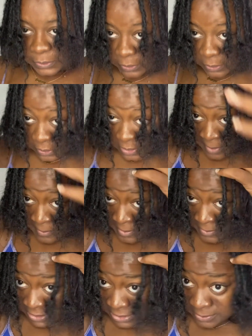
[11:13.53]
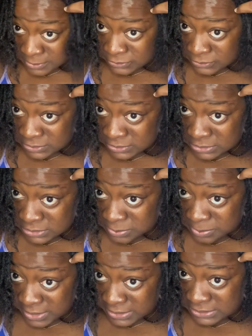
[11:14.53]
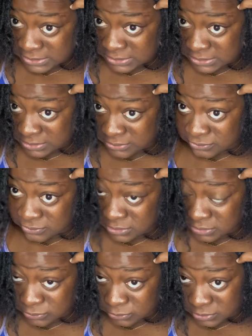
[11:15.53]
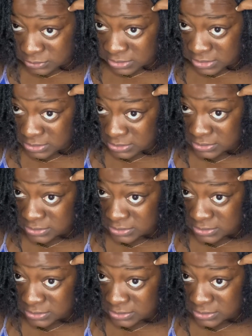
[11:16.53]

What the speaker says: All I'm gonna be doing is just passing this through the roots, guys.